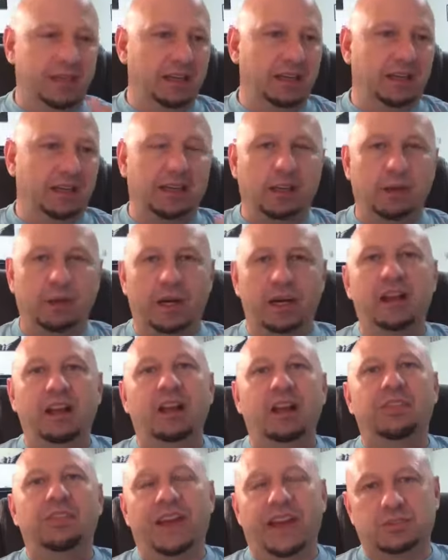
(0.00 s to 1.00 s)
you know what?
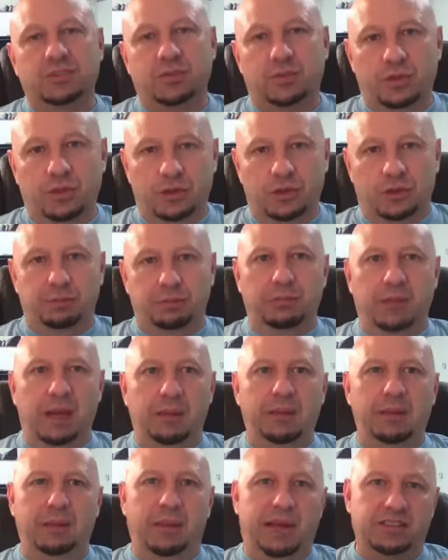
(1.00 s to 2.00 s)
That's where
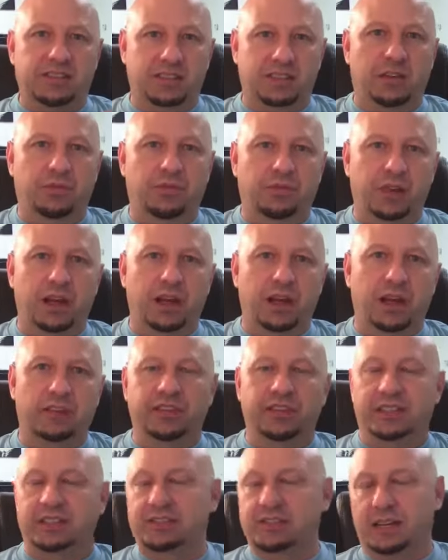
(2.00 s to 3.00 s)
maybe my self love,
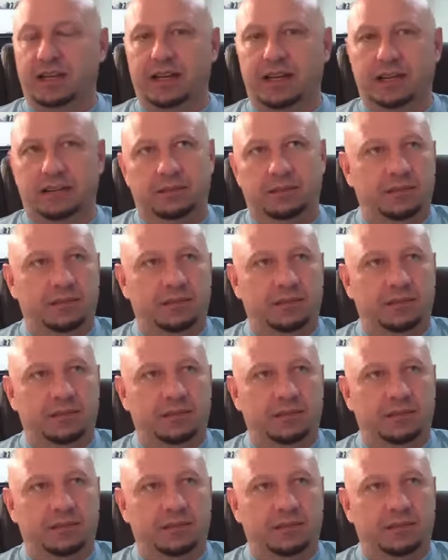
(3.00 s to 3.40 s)
and it's not,